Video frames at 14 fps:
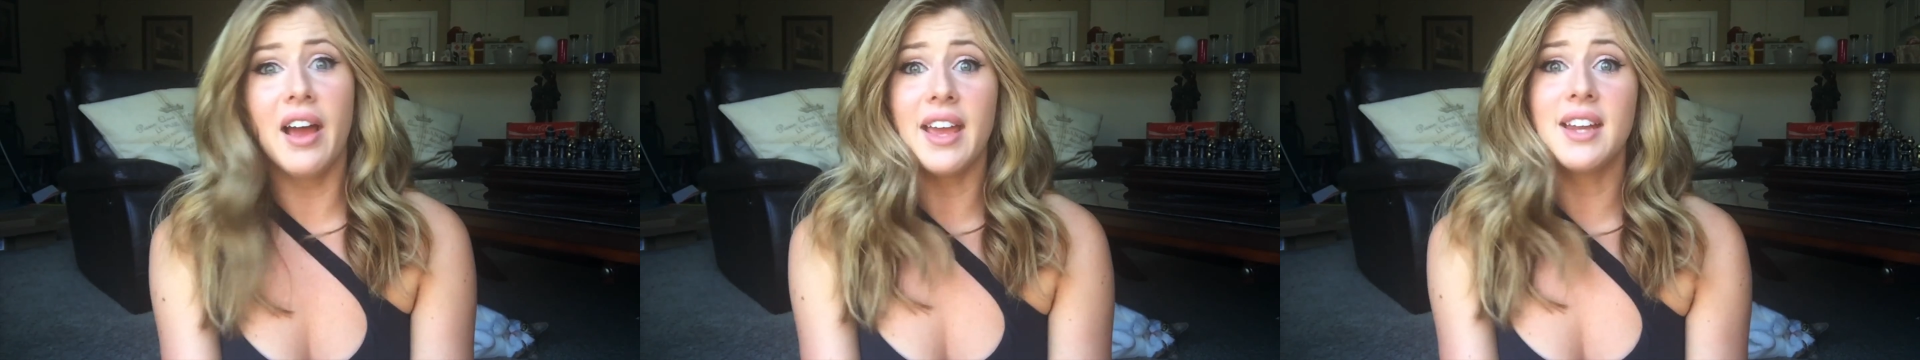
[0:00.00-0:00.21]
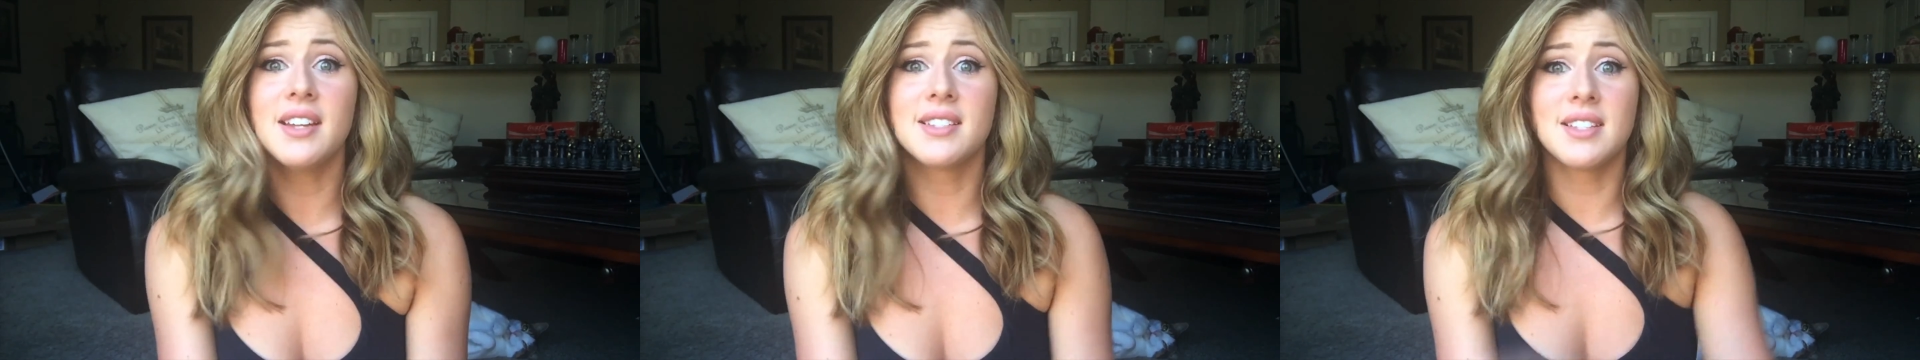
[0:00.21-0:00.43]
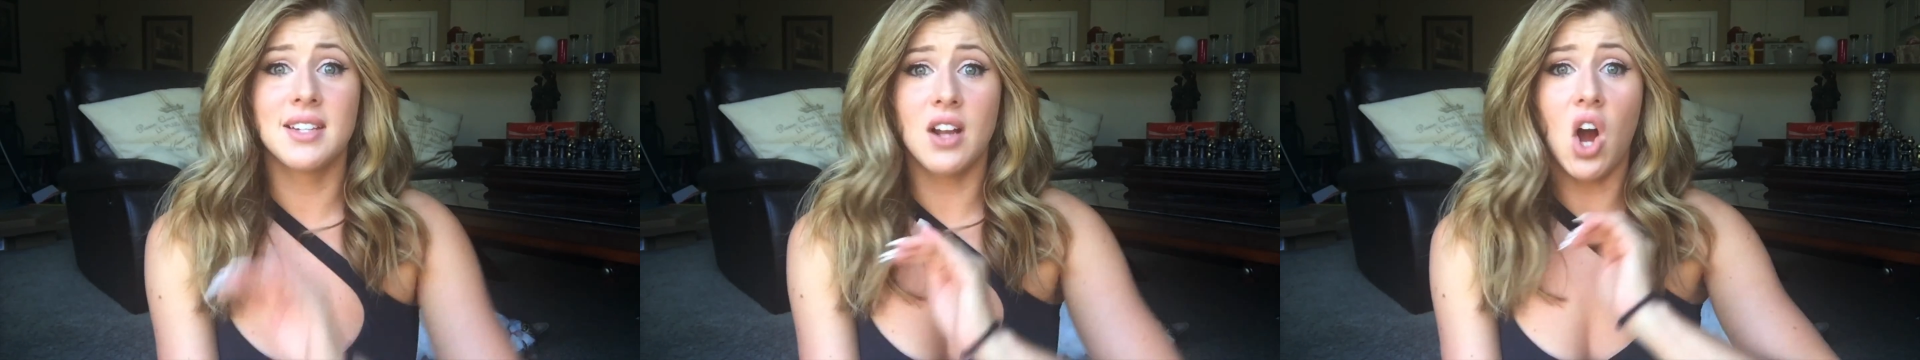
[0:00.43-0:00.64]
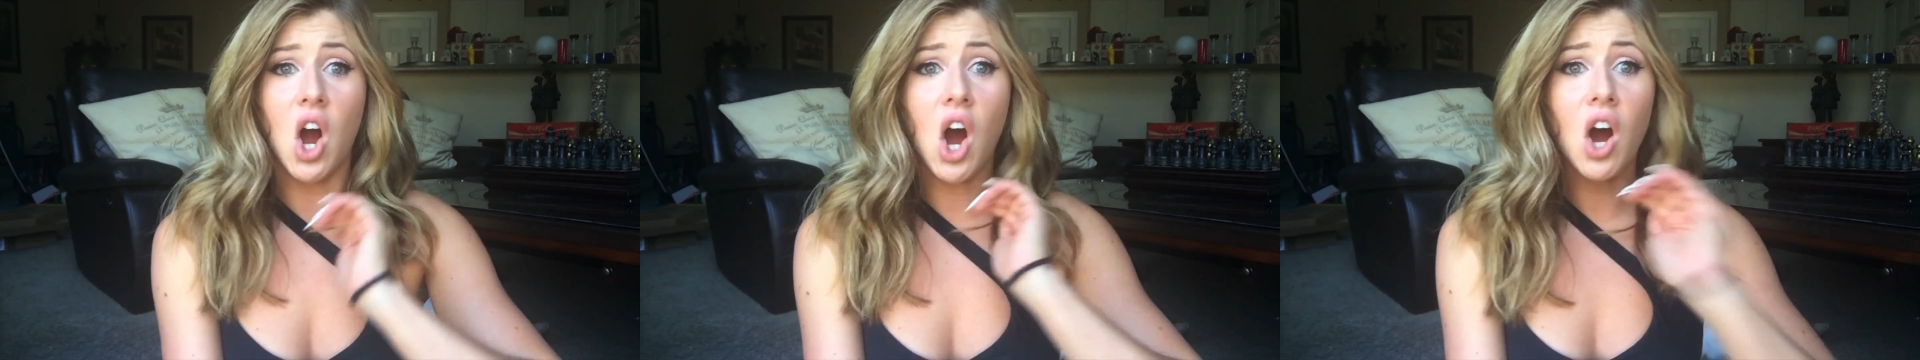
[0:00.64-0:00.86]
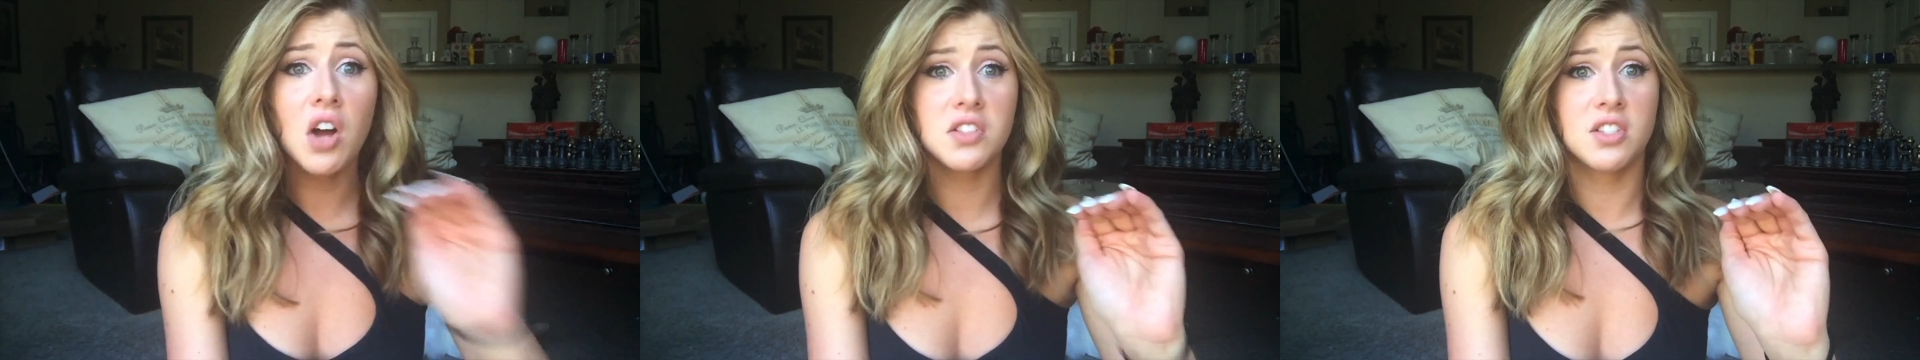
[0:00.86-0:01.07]
It is an
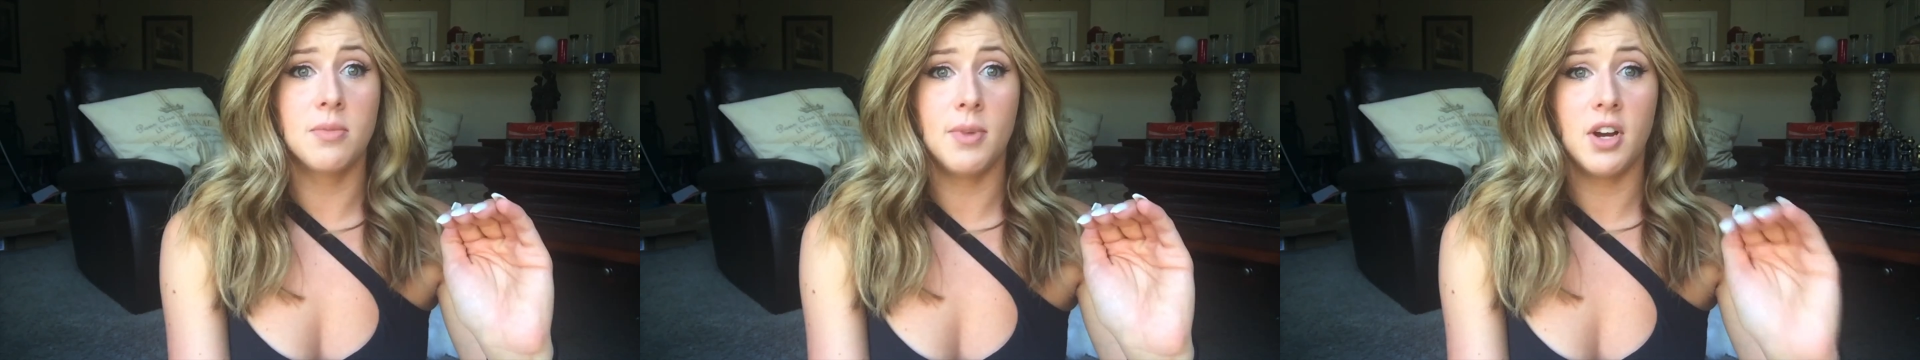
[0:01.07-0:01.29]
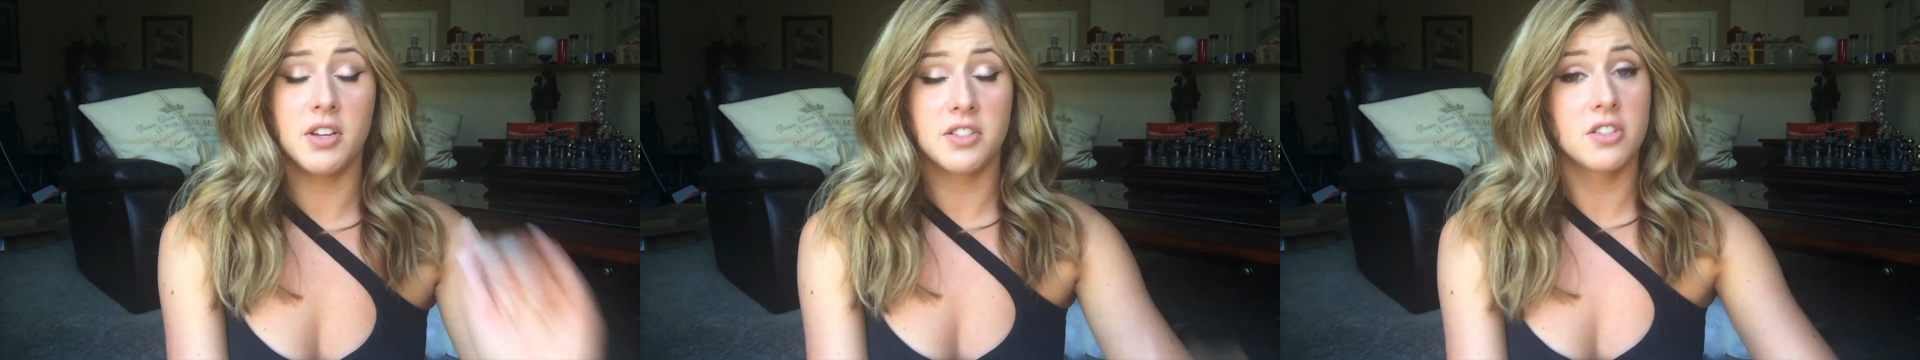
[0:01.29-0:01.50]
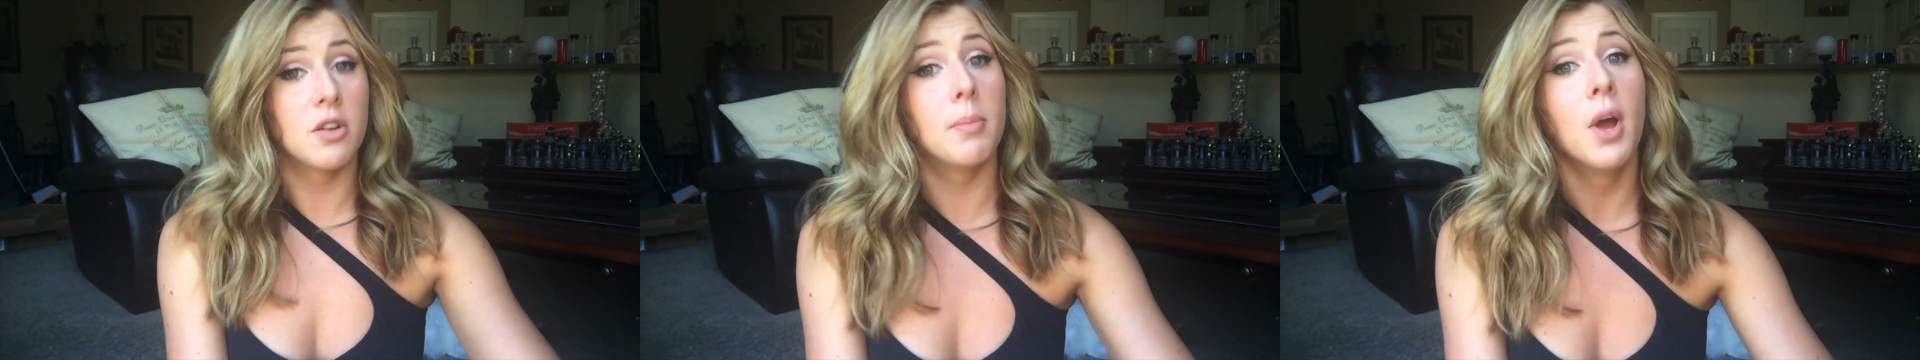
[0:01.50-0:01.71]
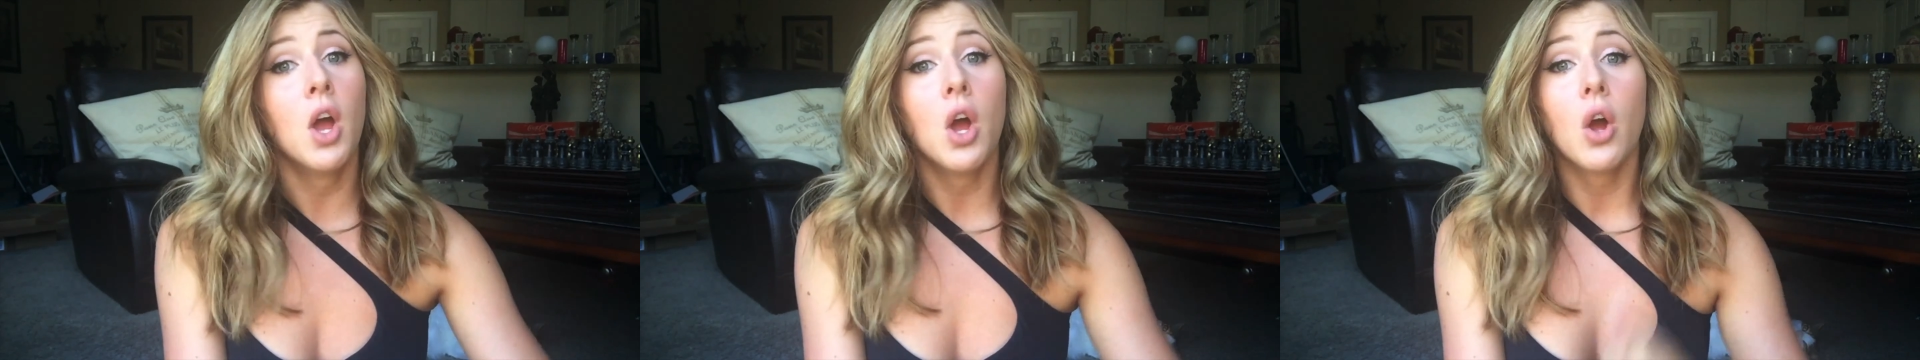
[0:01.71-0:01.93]
awesome